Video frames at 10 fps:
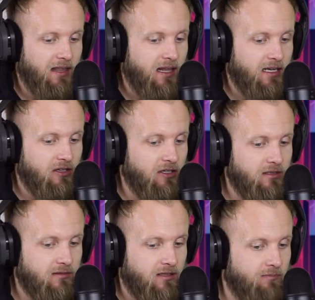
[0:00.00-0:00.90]
and then
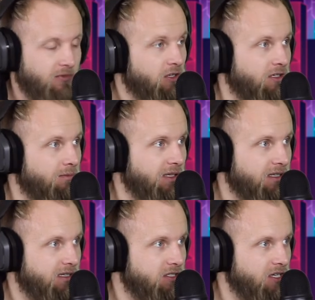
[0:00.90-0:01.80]
couldn't
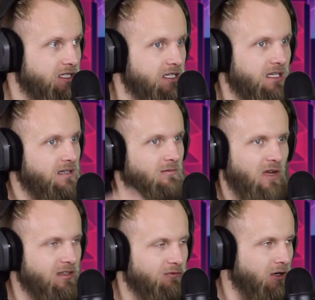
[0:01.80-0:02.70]
complete the construction,
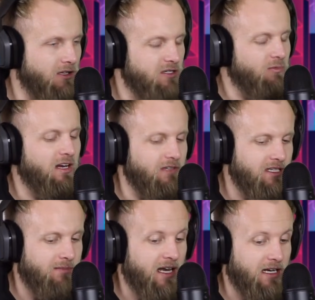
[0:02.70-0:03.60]
went to foreclosure, whatever. It
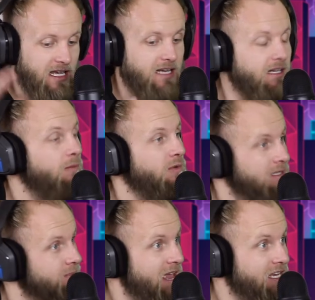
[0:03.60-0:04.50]
doesn't matter. He ended up with
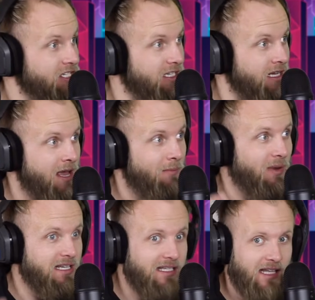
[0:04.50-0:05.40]
this mansion. Yeah.
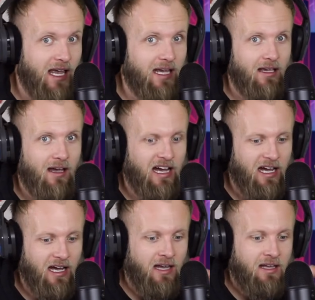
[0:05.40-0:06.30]
But he's like,
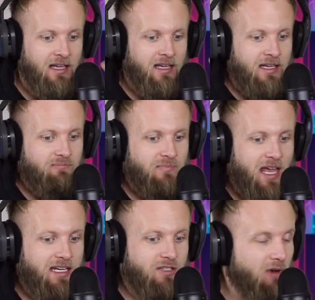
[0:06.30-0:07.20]
and
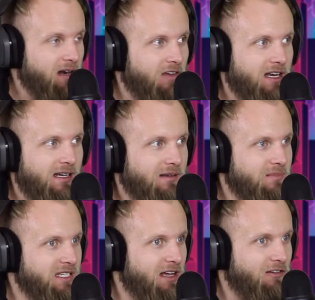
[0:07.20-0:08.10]
he's renovating it
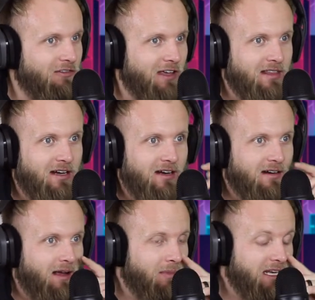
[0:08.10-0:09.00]
himself. And
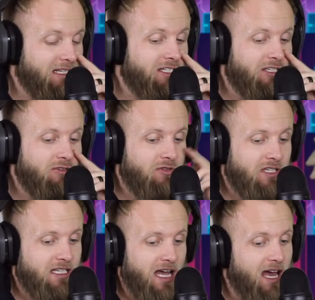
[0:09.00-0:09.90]
they're, I mean, it's huge.
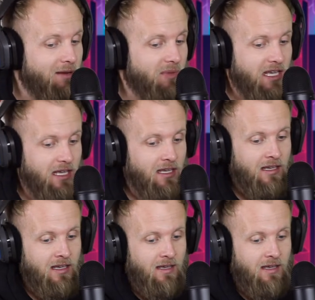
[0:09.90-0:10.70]
It's got to be